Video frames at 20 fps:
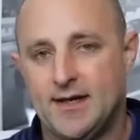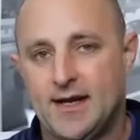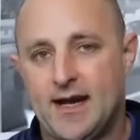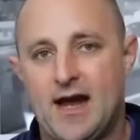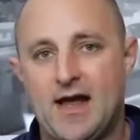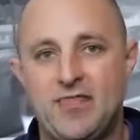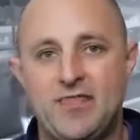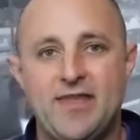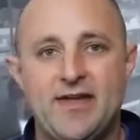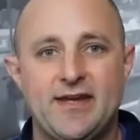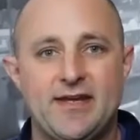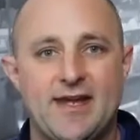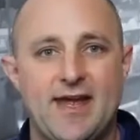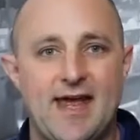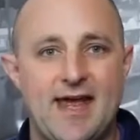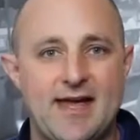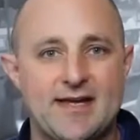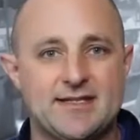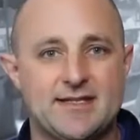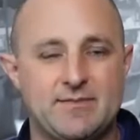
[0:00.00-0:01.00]
I think
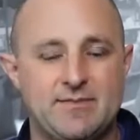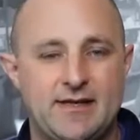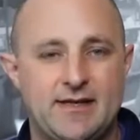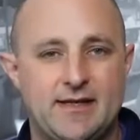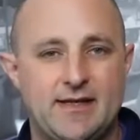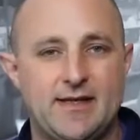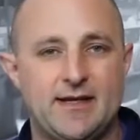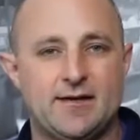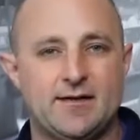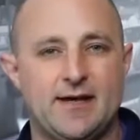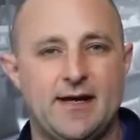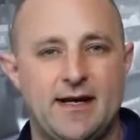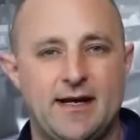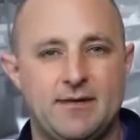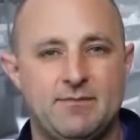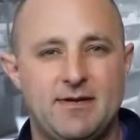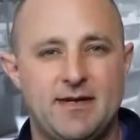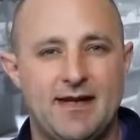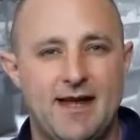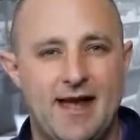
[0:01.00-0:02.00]
as a beginner, it
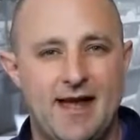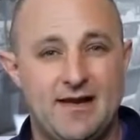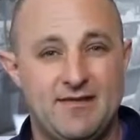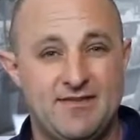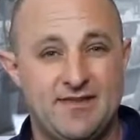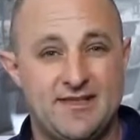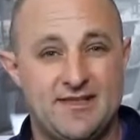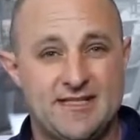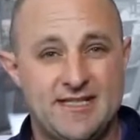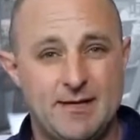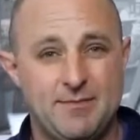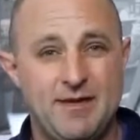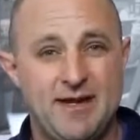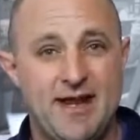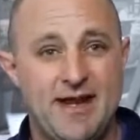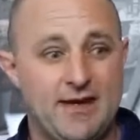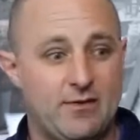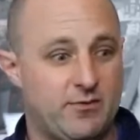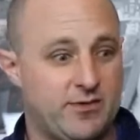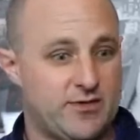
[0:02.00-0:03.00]
can be kind of
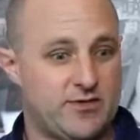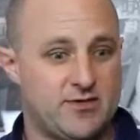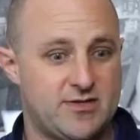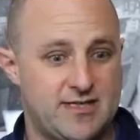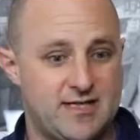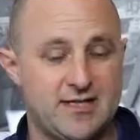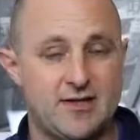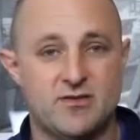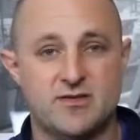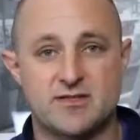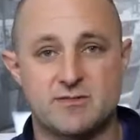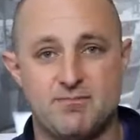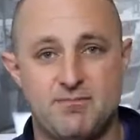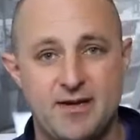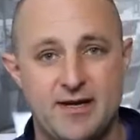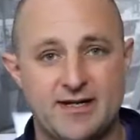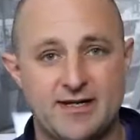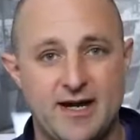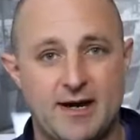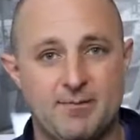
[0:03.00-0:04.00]
intimidating when you see those
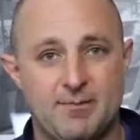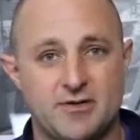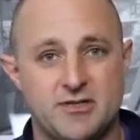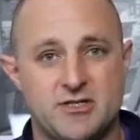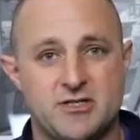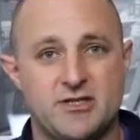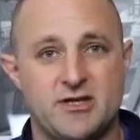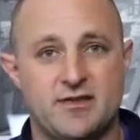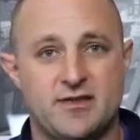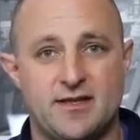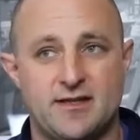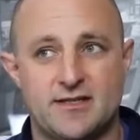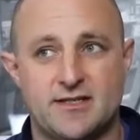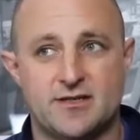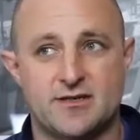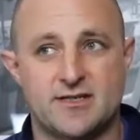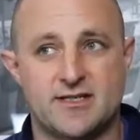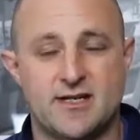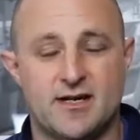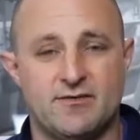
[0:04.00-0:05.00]
big numbers and you think
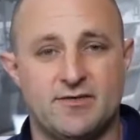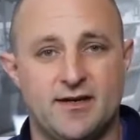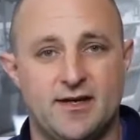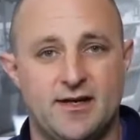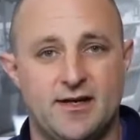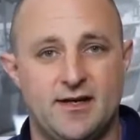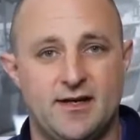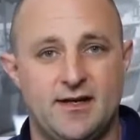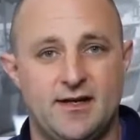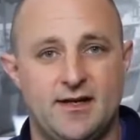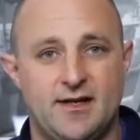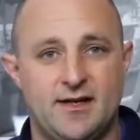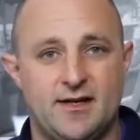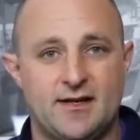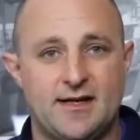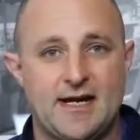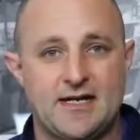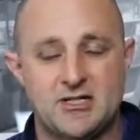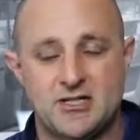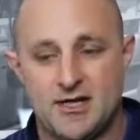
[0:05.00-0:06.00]
to yourself,
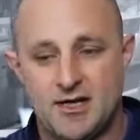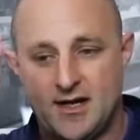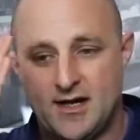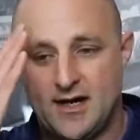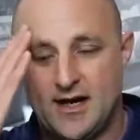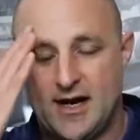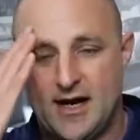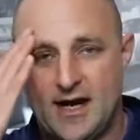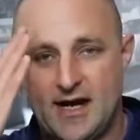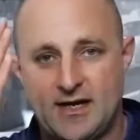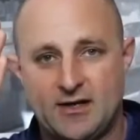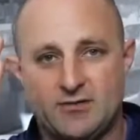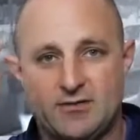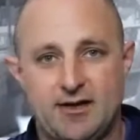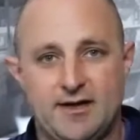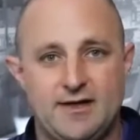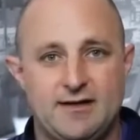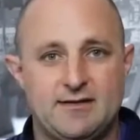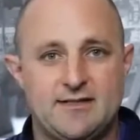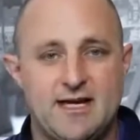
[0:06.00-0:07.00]
gosh, I
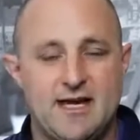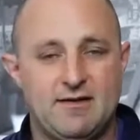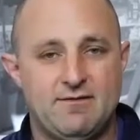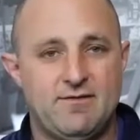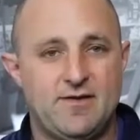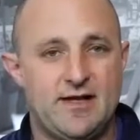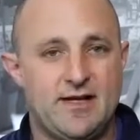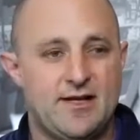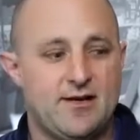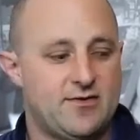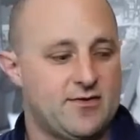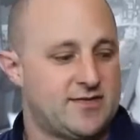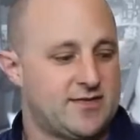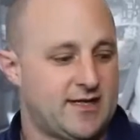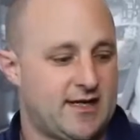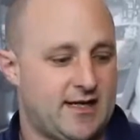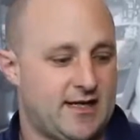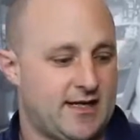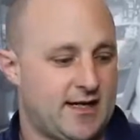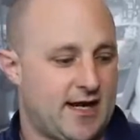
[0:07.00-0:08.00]
created 10 videos
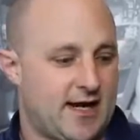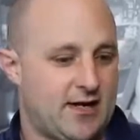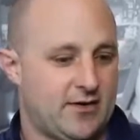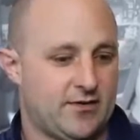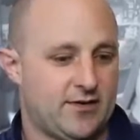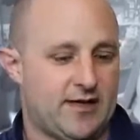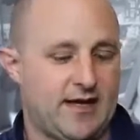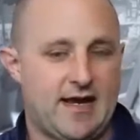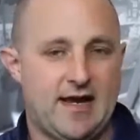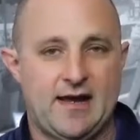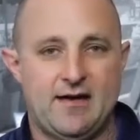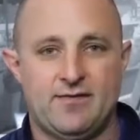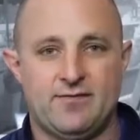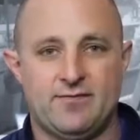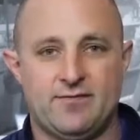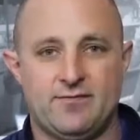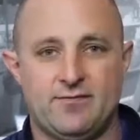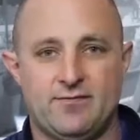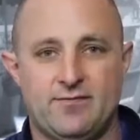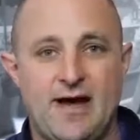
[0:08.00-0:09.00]
and I only have
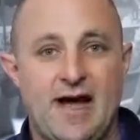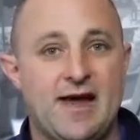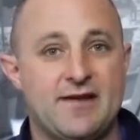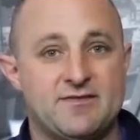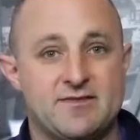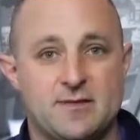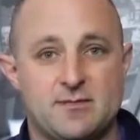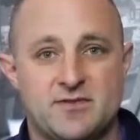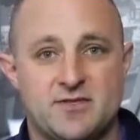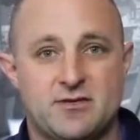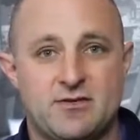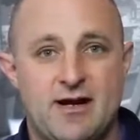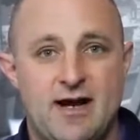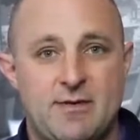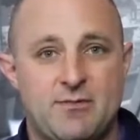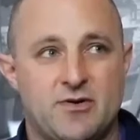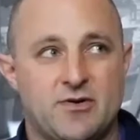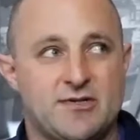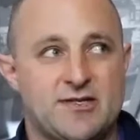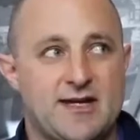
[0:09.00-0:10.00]
5
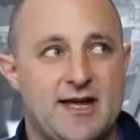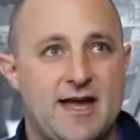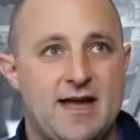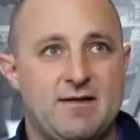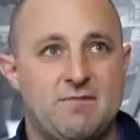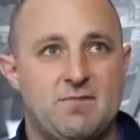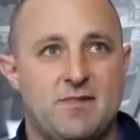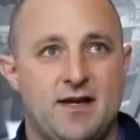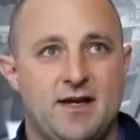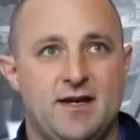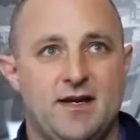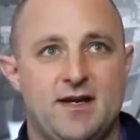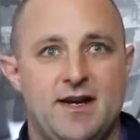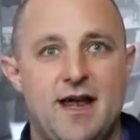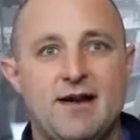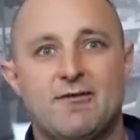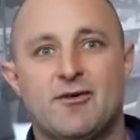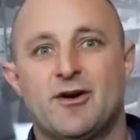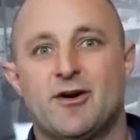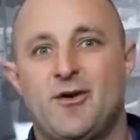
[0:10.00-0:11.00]
subscribers. I'm
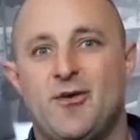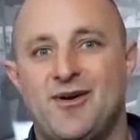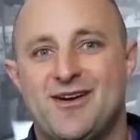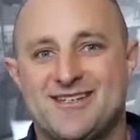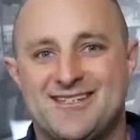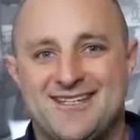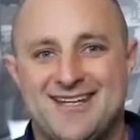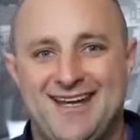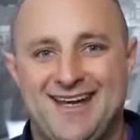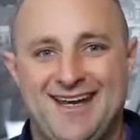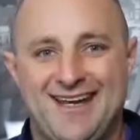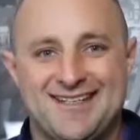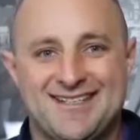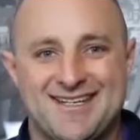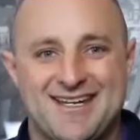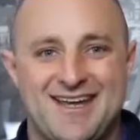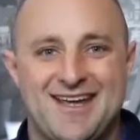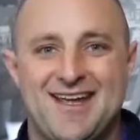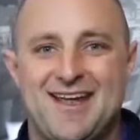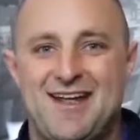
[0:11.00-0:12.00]
never going to
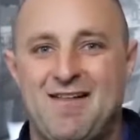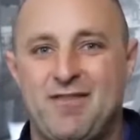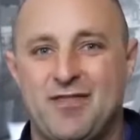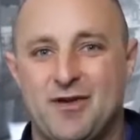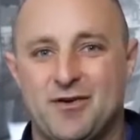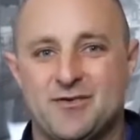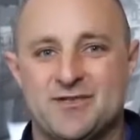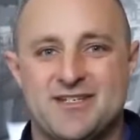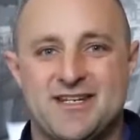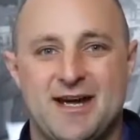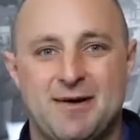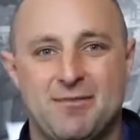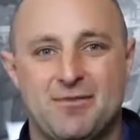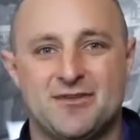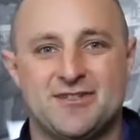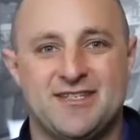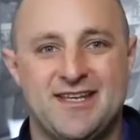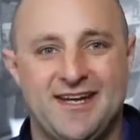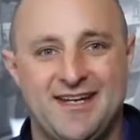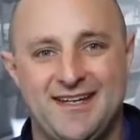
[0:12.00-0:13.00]
hit those
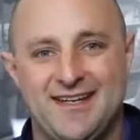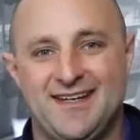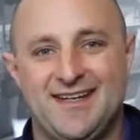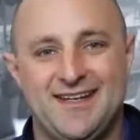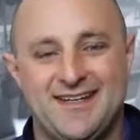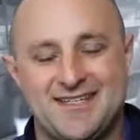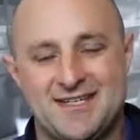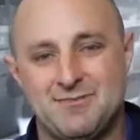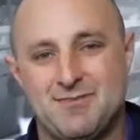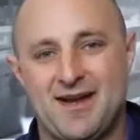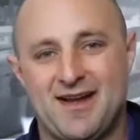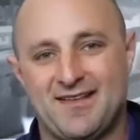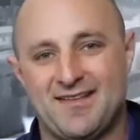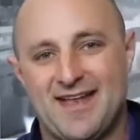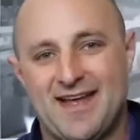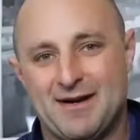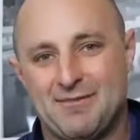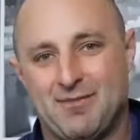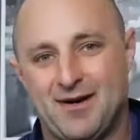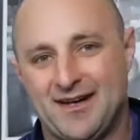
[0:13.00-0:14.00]
numbers that you need to make a
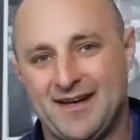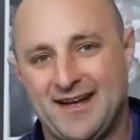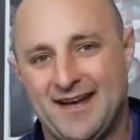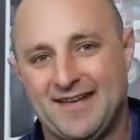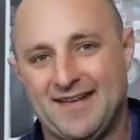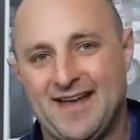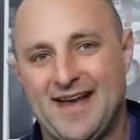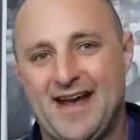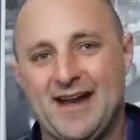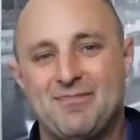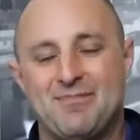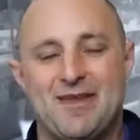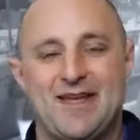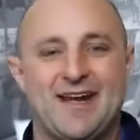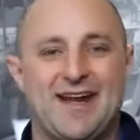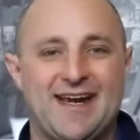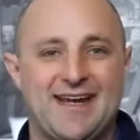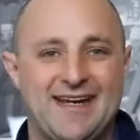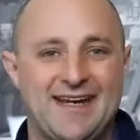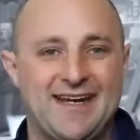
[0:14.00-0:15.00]
lot of money online.
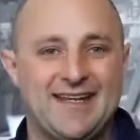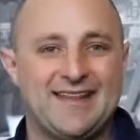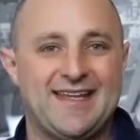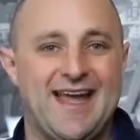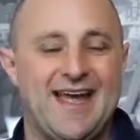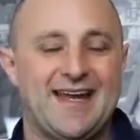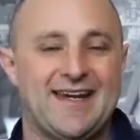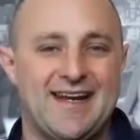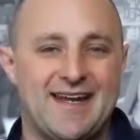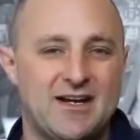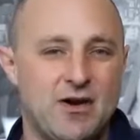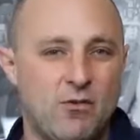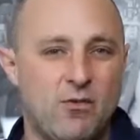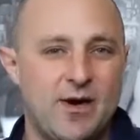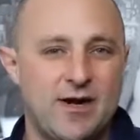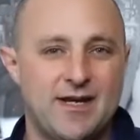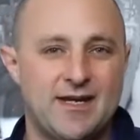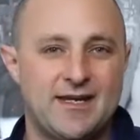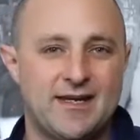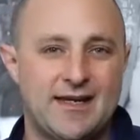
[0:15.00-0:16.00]
And I get that. And I don't
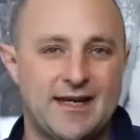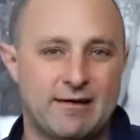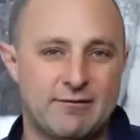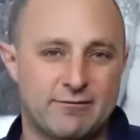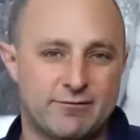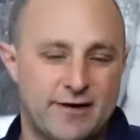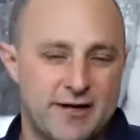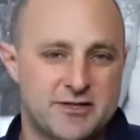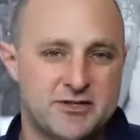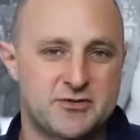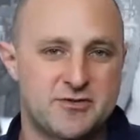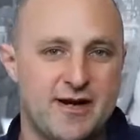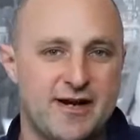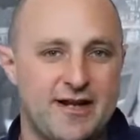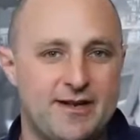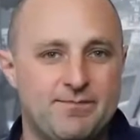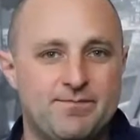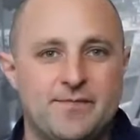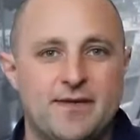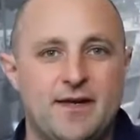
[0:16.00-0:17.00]
want you to get
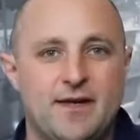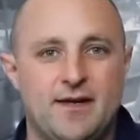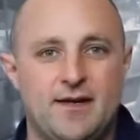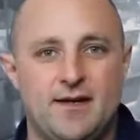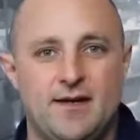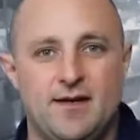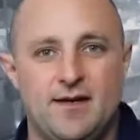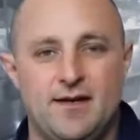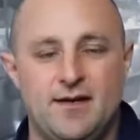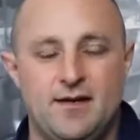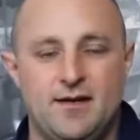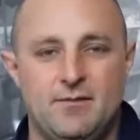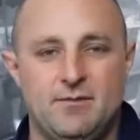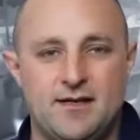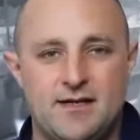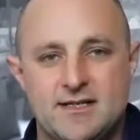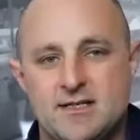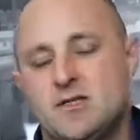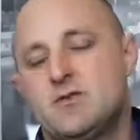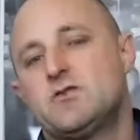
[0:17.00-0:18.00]
frustrated,
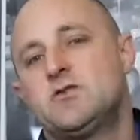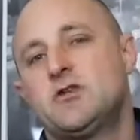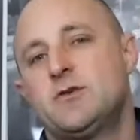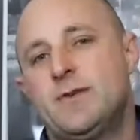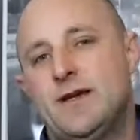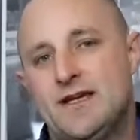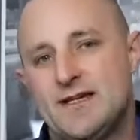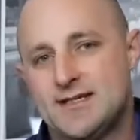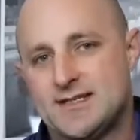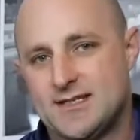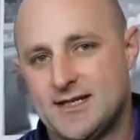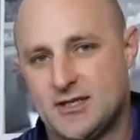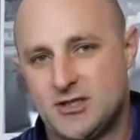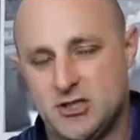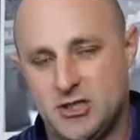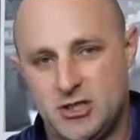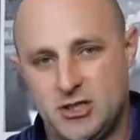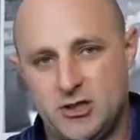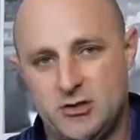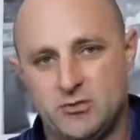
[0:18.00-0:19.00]
because YouTube is
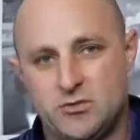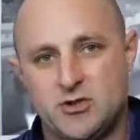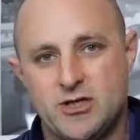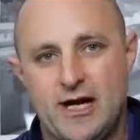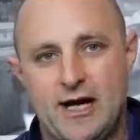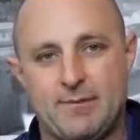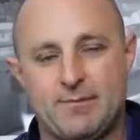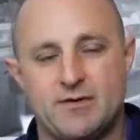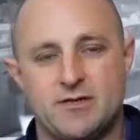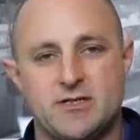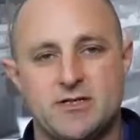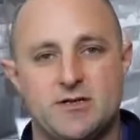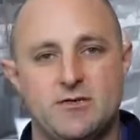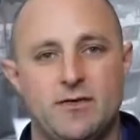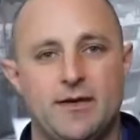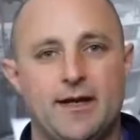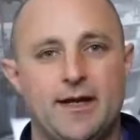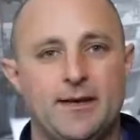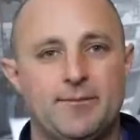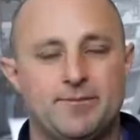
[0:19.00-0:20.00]
such a huge
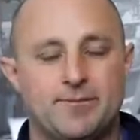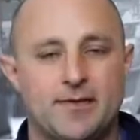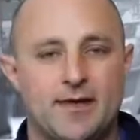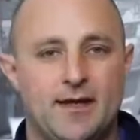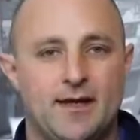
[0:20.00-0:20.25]
opportunity.